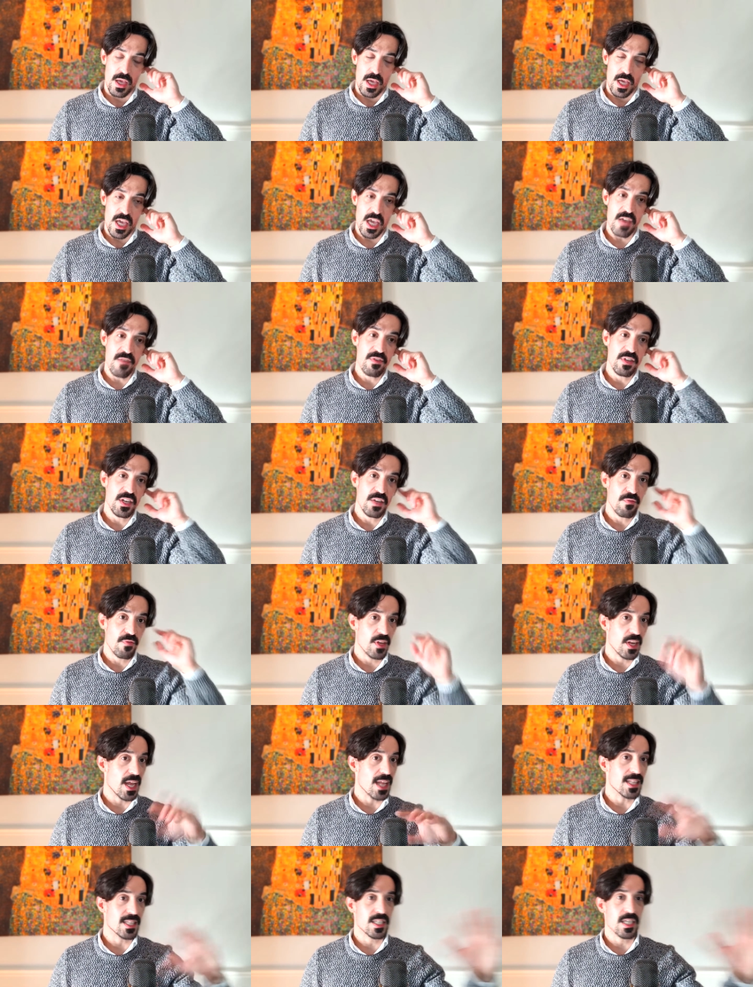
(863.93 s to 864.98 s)
Even if
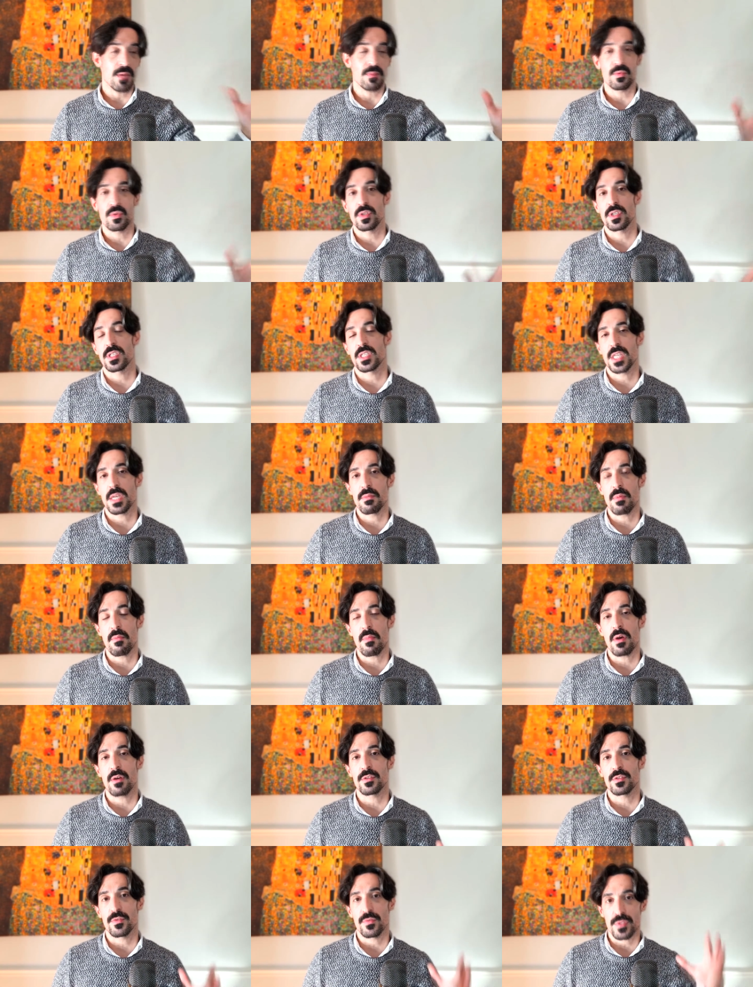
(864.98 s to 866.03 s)
it adds up to the same
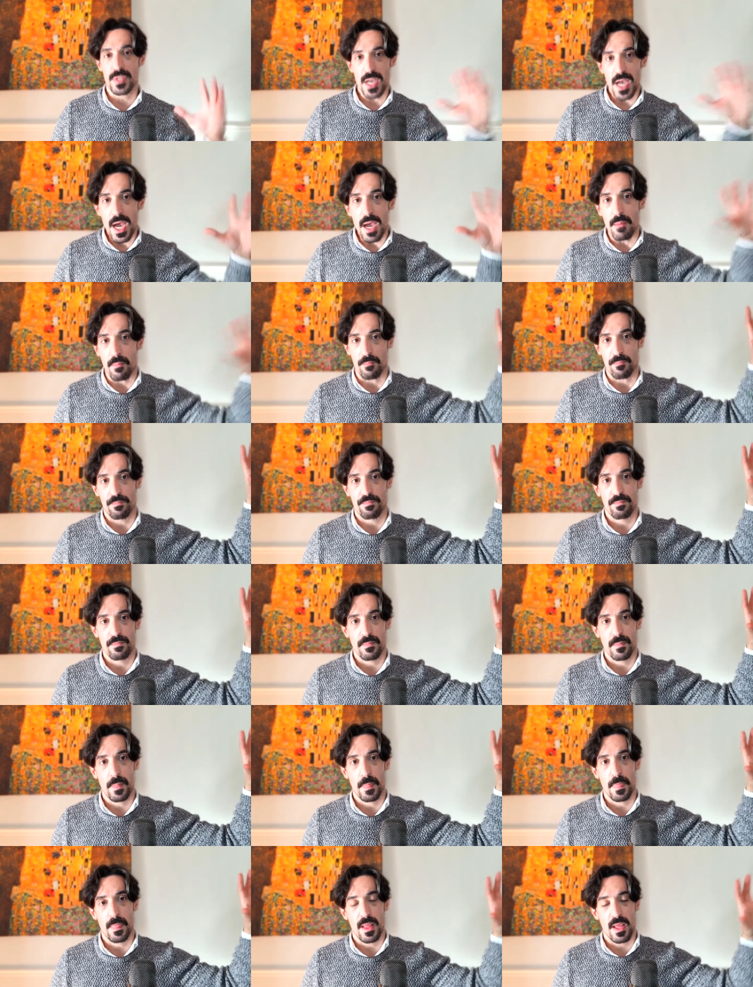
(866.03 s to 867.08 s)
amount of time,
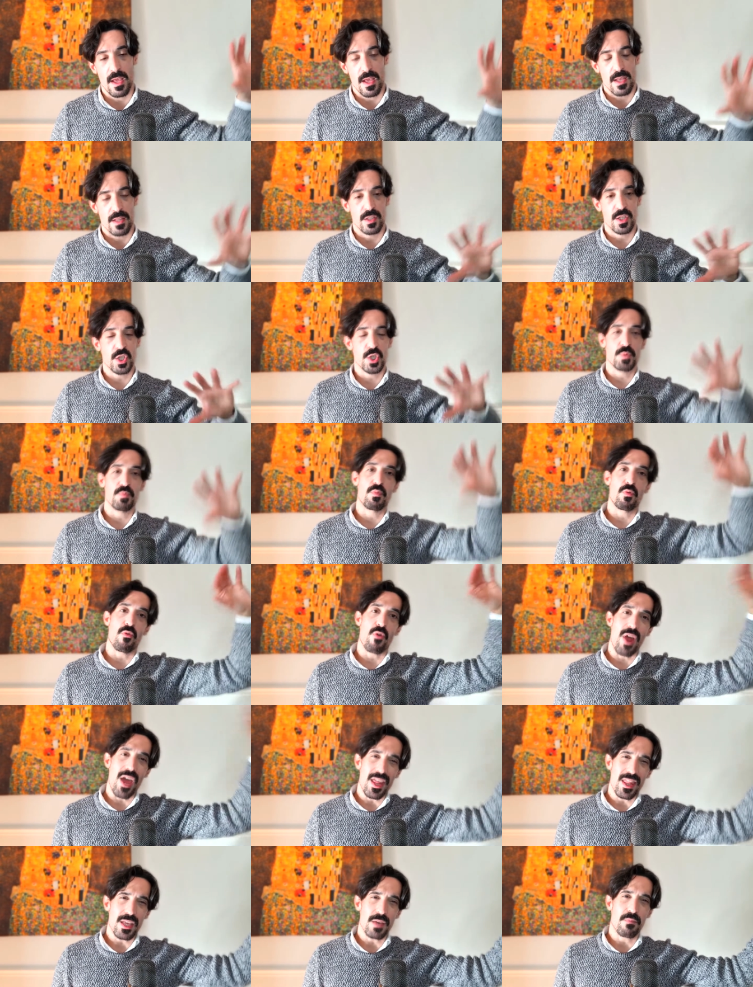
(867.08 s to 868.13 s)
the
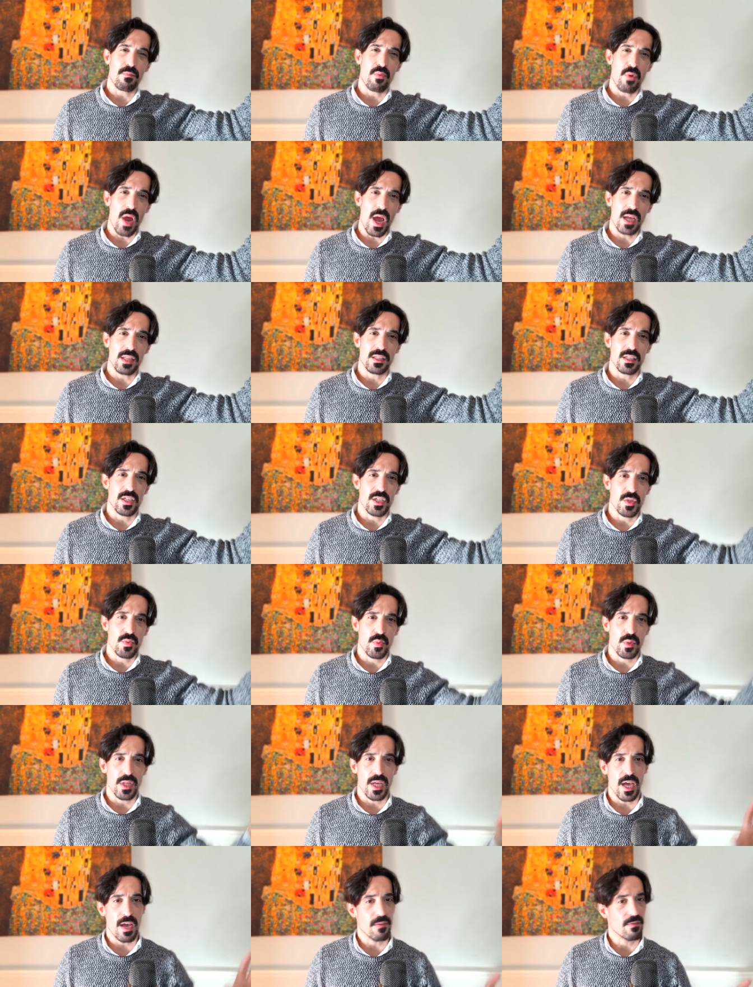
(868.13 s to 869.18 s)
sporadic practice
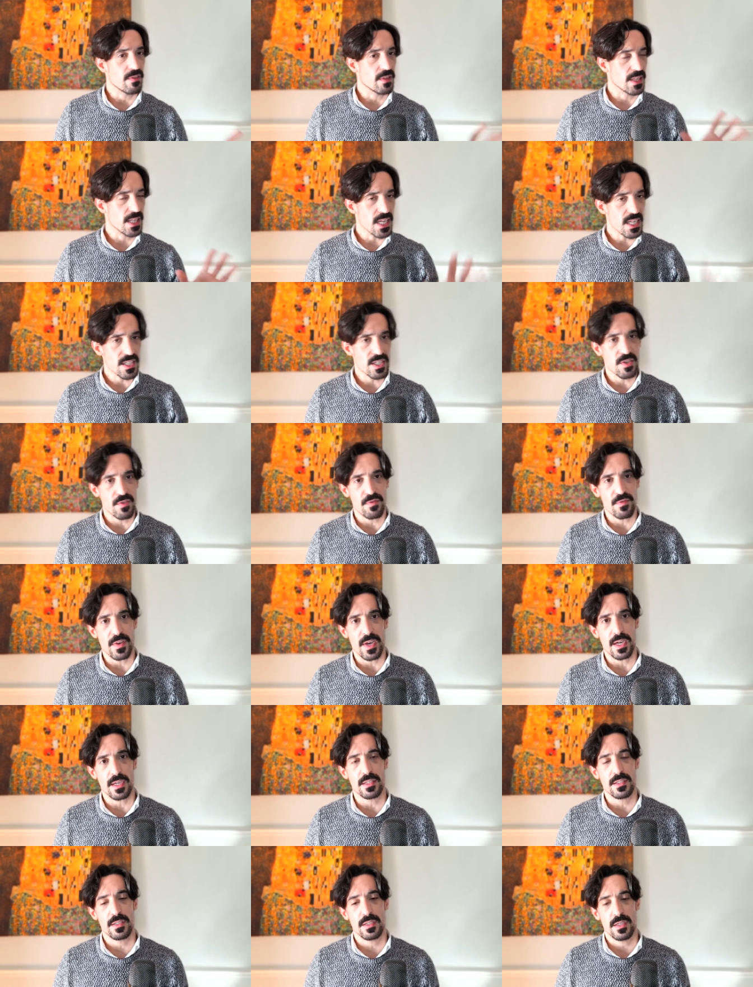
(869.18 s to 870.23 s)
will have less
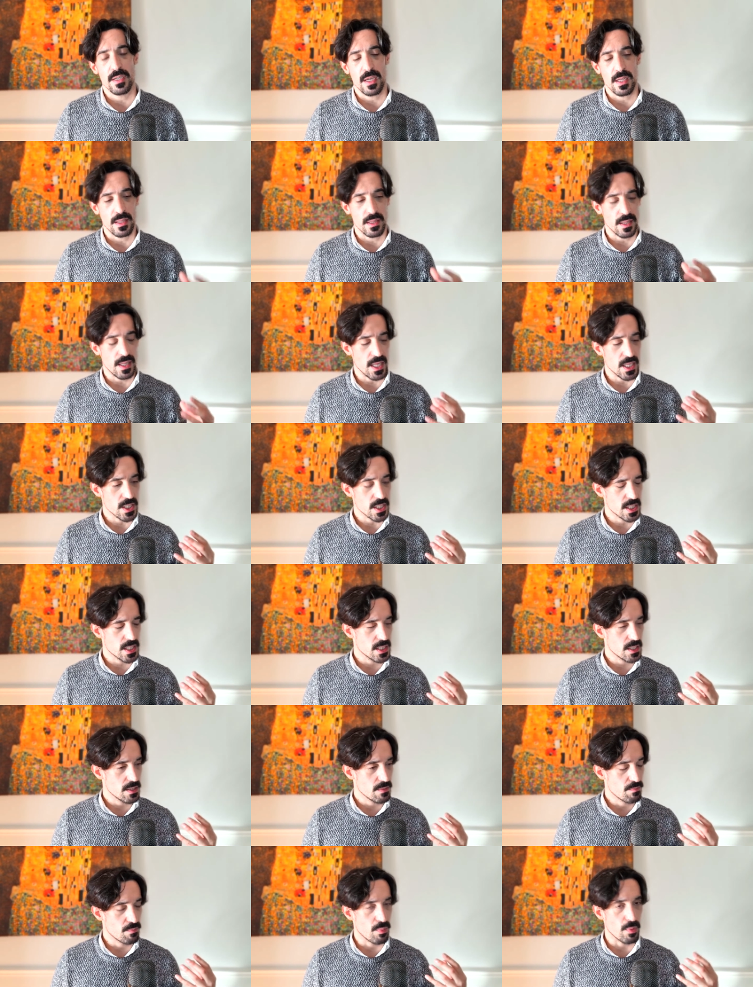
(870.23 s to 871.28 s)
effect and
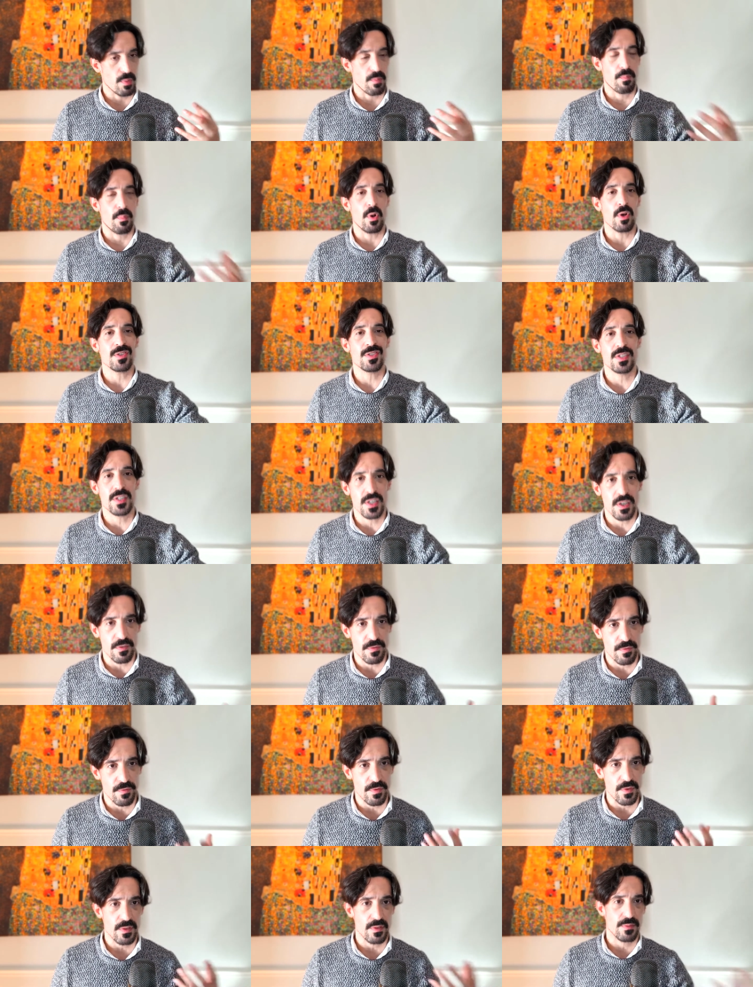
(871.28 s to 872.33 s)
less
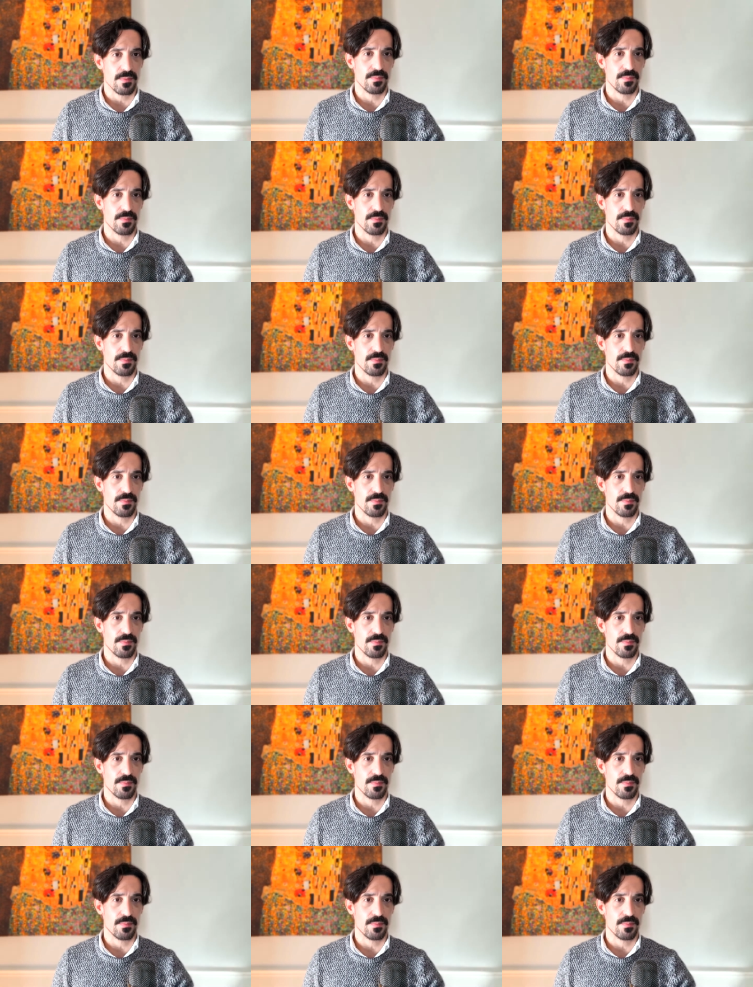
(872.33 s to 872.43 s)
positive,